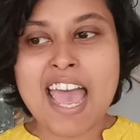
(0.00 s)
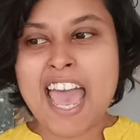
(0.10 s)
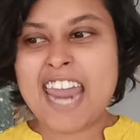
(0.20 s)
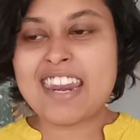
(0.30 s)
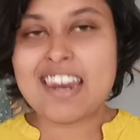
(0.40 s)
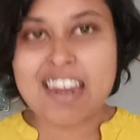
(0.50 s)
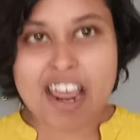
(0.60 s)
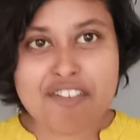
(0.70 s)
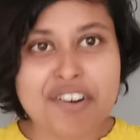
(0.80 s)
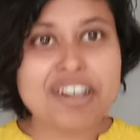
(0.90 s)
and
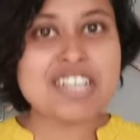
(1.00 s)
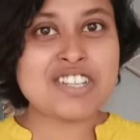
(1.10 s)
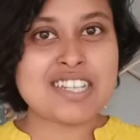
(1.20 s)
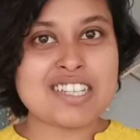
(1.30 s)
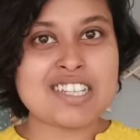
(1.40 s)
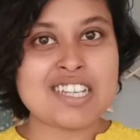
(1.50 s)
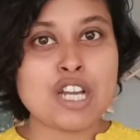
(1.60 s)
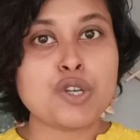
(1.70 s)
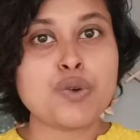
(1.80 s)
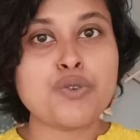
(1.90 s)
leverage it
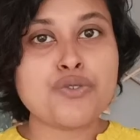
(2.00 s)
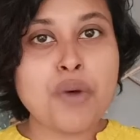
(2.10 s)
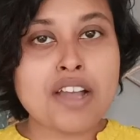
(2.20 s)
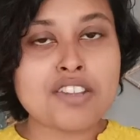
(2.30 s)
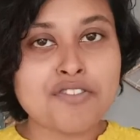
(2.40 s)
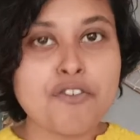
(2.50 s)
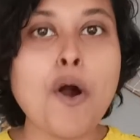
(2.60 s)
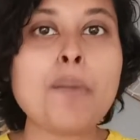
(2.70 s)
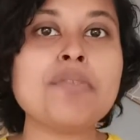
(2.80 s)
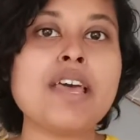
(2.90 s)
to
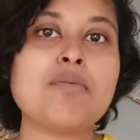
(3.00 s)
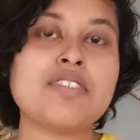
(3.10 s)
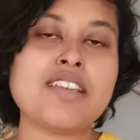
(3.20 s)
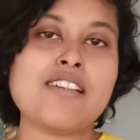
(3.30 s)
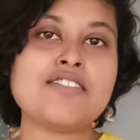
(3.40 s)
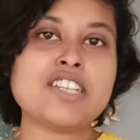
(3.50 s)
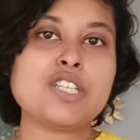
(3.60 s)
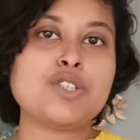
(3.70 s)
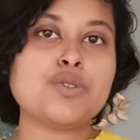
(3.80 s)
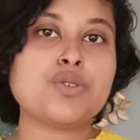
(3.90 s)
transform themselves
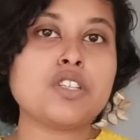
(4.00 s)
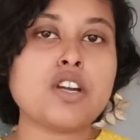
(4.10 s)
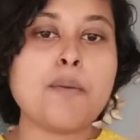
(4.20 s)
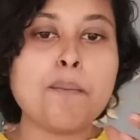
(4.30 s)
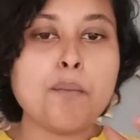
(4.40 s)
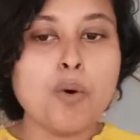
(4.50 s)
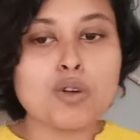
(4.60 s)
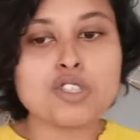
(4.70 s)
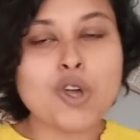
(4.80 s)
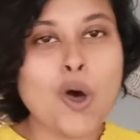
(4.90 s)
into their
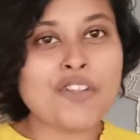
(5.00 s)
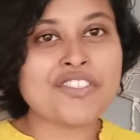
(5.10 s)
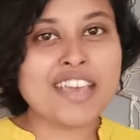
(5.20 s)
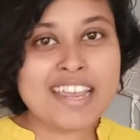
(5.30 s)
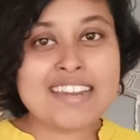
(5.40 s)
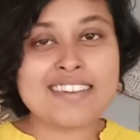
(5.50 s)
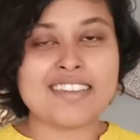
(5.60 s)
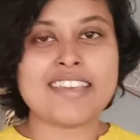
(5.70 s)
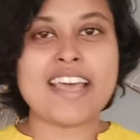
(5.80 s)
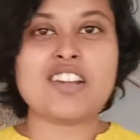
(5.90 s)
most
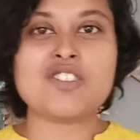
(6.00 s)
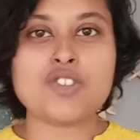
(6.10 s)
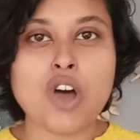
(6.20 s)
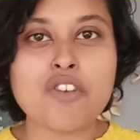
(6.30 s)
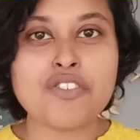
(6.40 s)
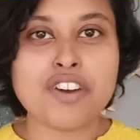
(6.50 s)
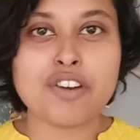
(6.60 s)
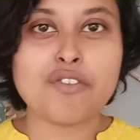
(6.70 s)
authentic and sovereign